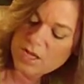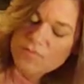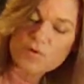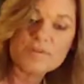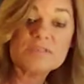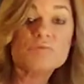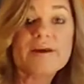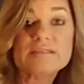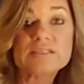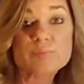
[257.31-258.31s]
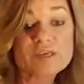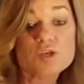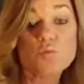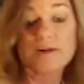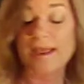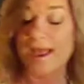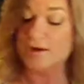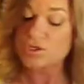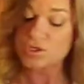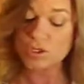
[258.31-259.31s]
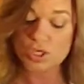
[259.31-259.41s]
For this recipe, you want to actually